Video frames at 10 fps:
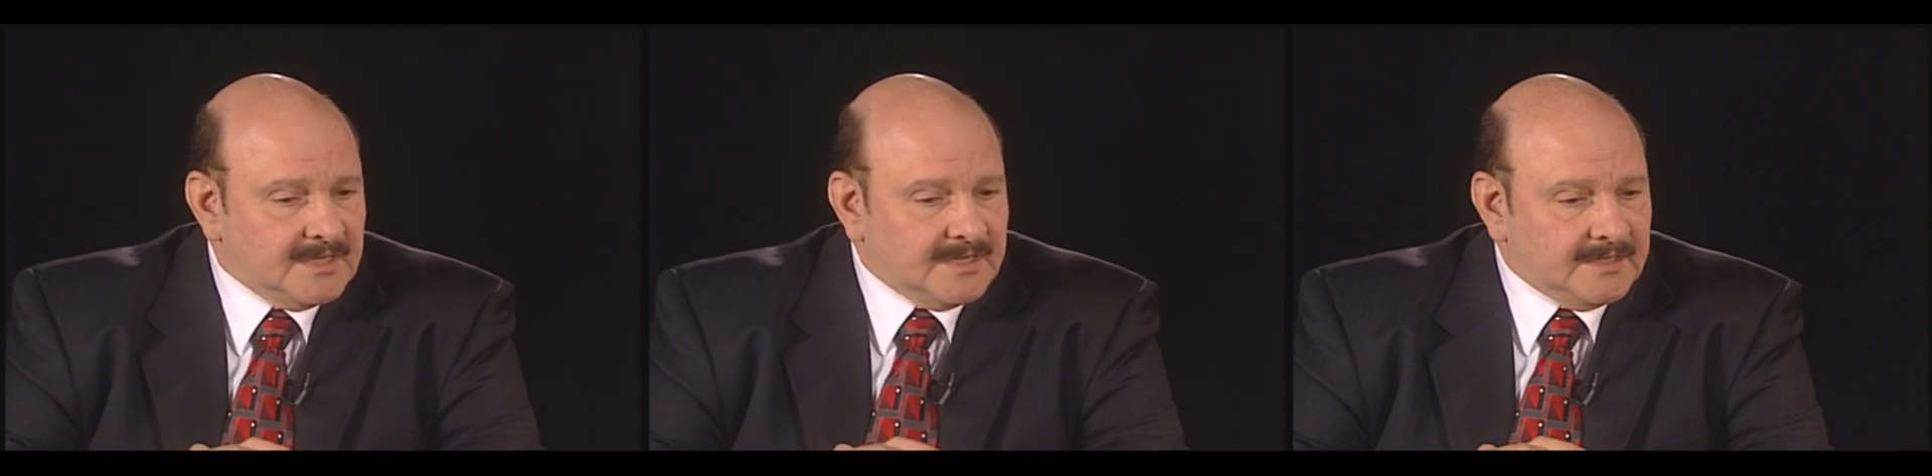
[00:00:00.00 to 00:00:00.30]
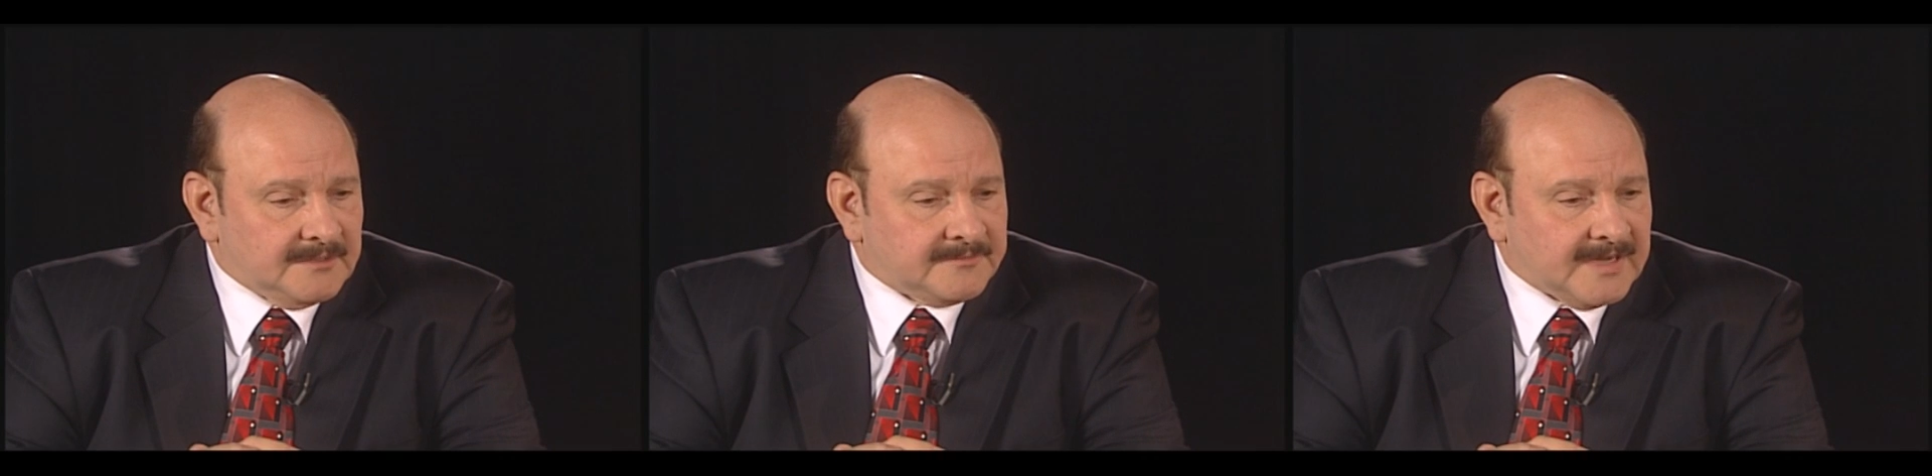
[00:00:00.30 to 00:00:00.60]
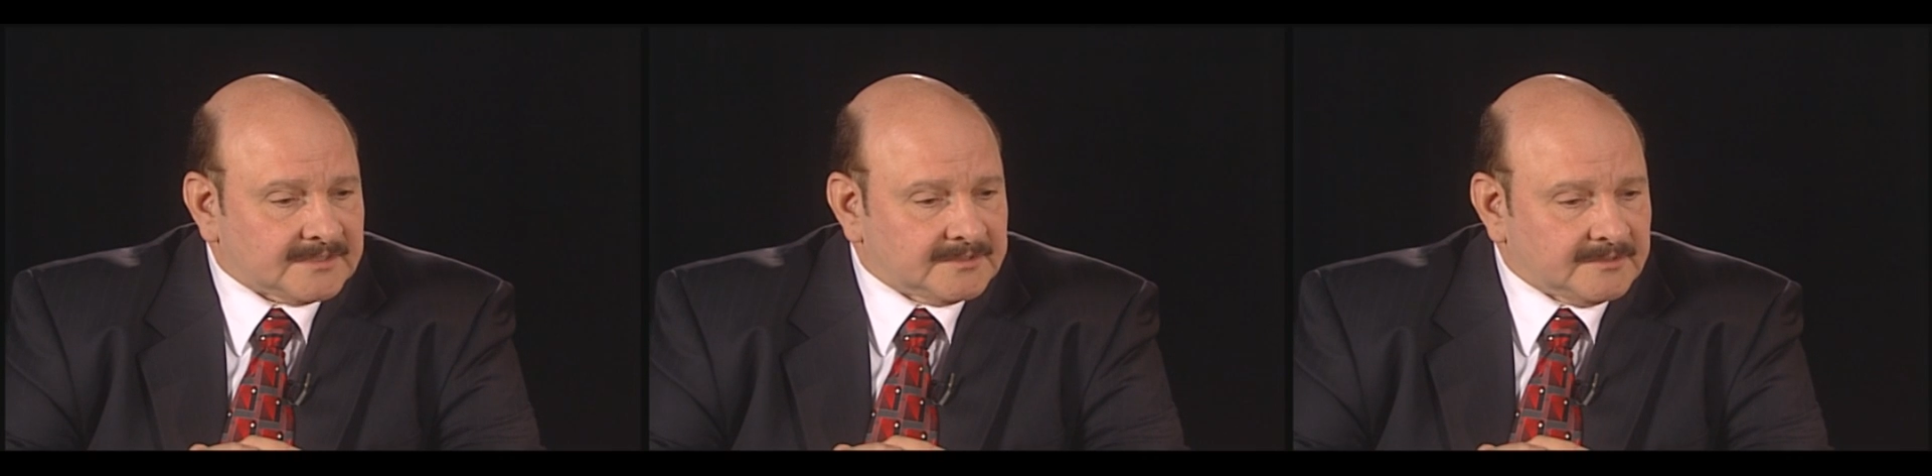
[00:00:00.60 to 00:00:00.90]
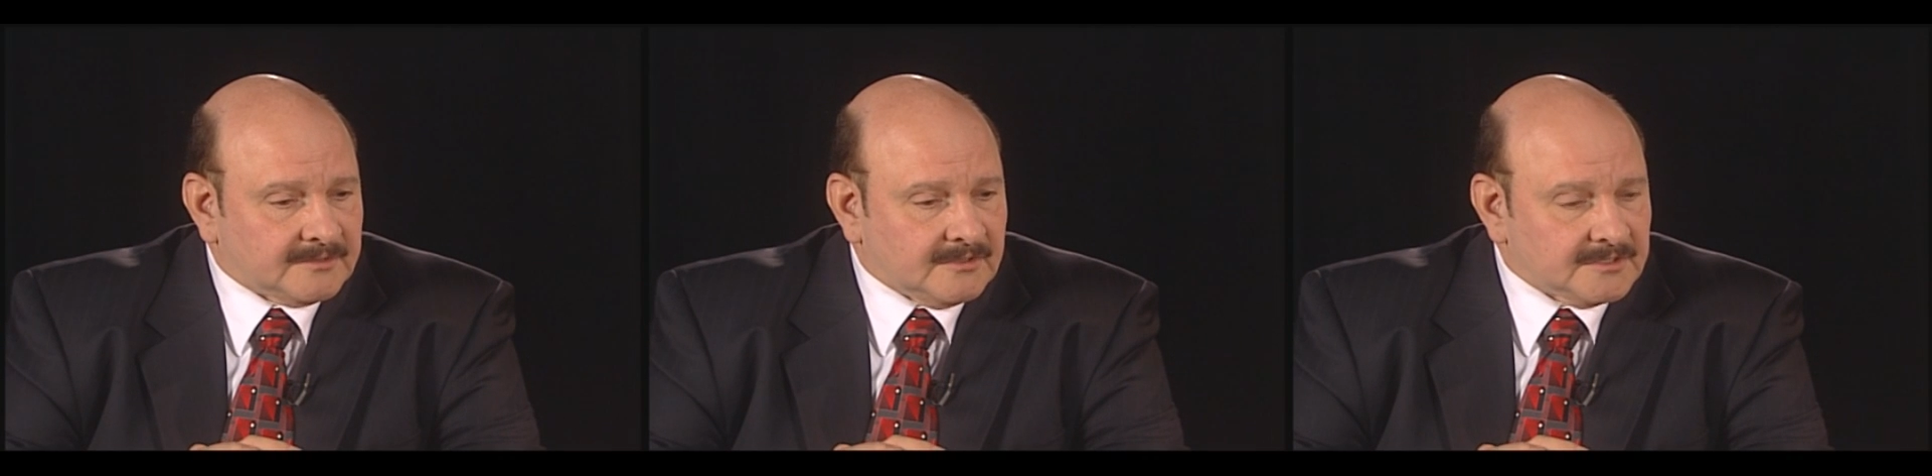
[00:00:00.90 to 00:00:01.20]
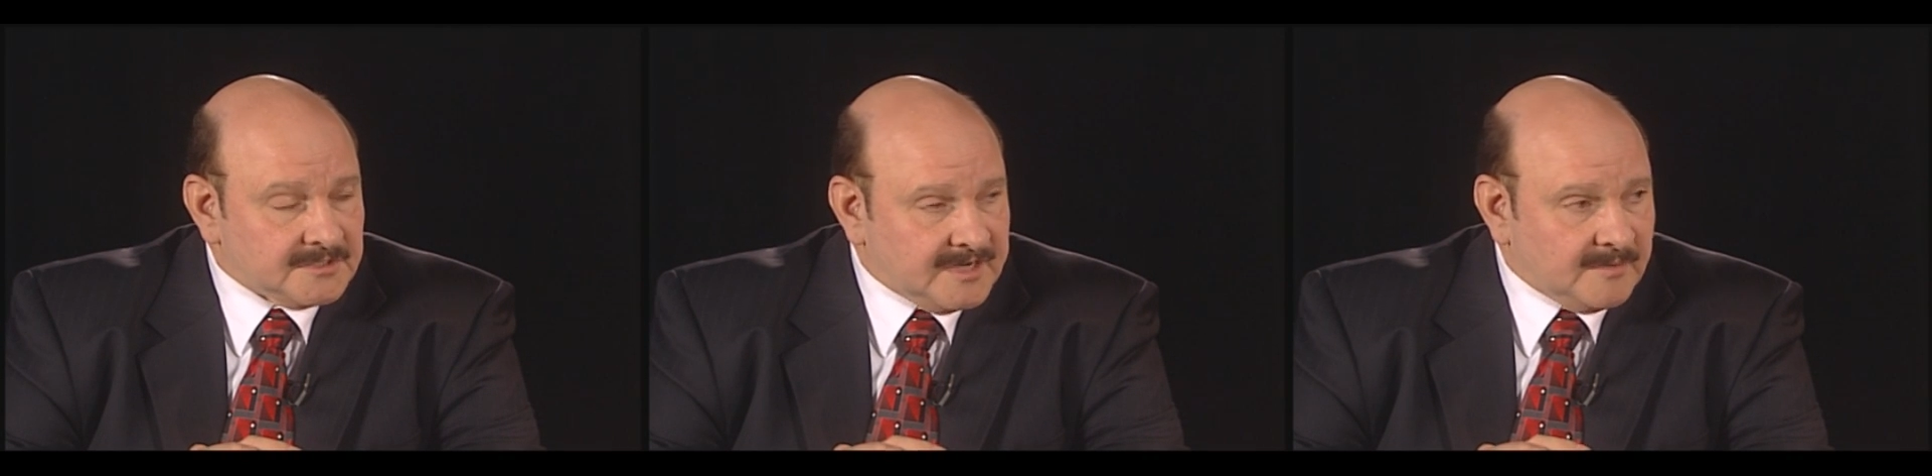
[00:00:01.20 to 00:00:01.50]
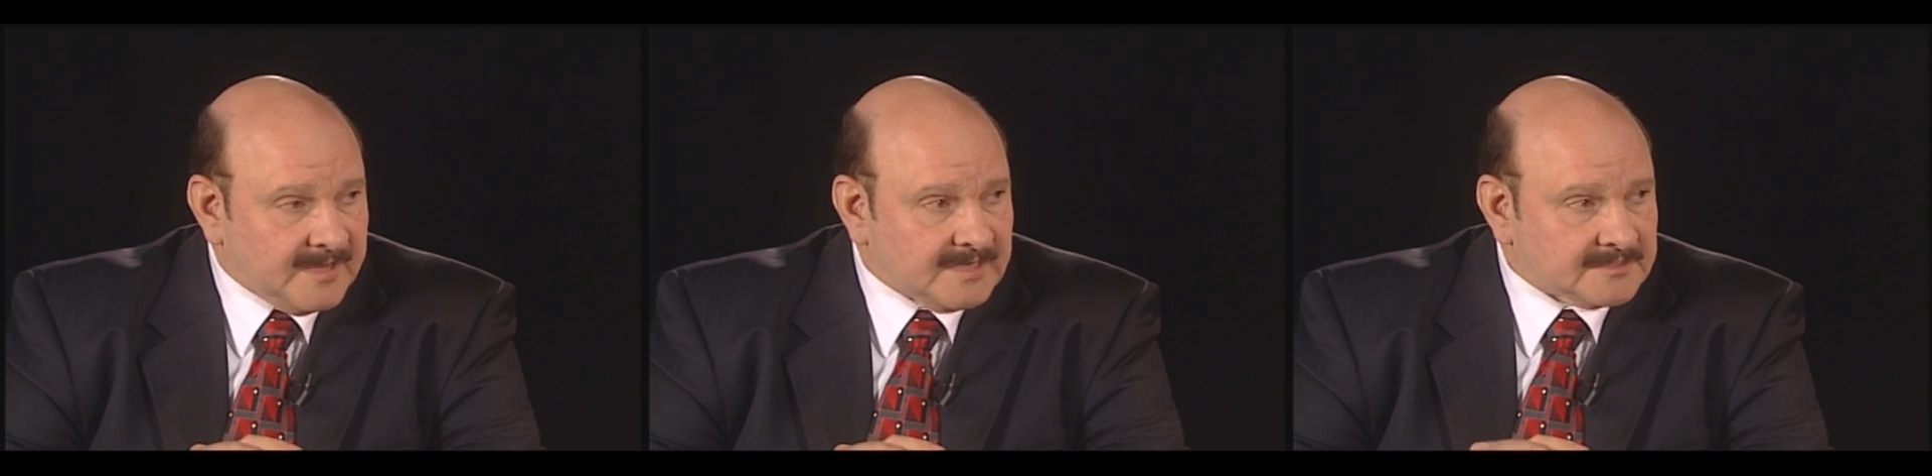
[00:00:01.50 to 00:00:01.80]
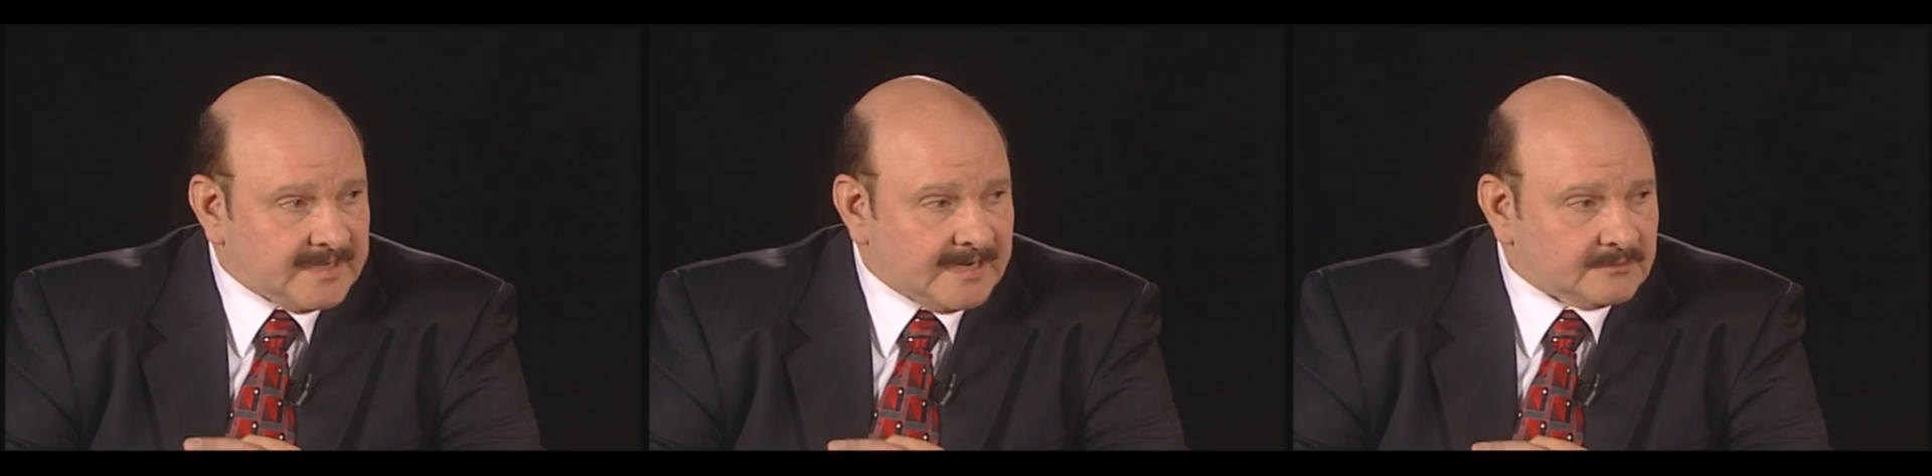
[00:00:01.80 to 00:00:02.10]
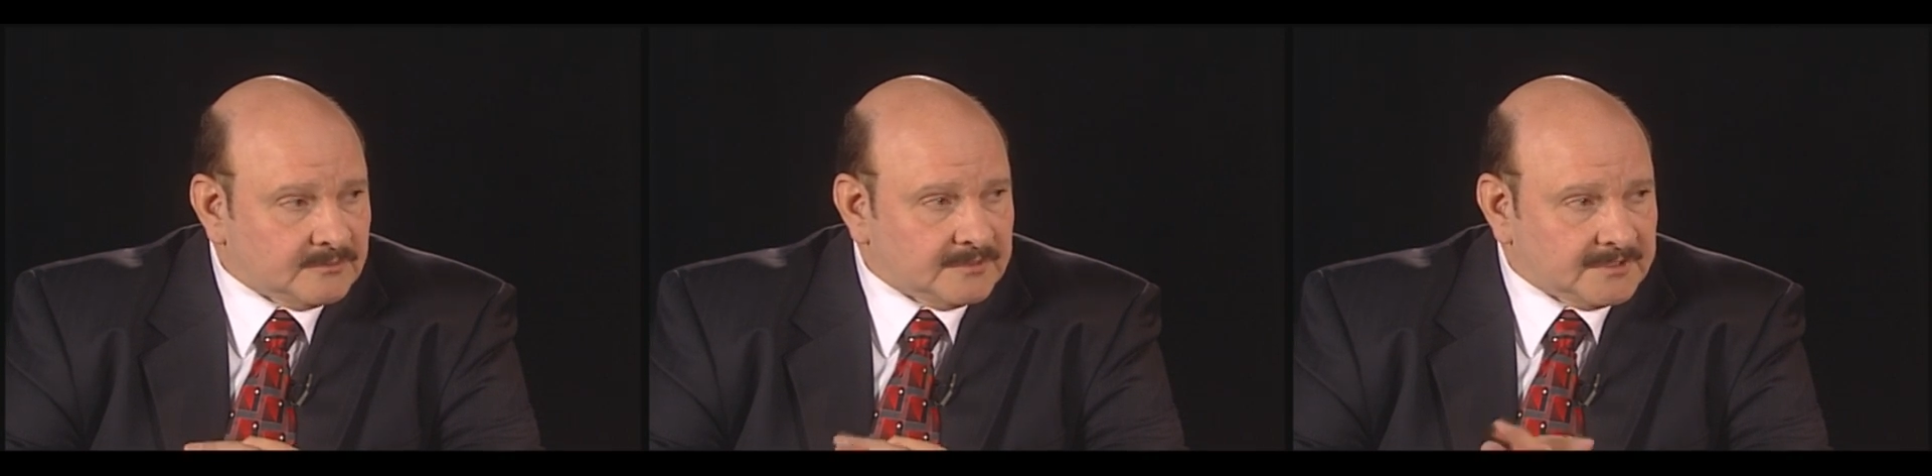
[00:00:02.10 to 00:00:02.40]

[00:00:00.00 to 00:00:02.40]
And the fact that their cards are now maxed out or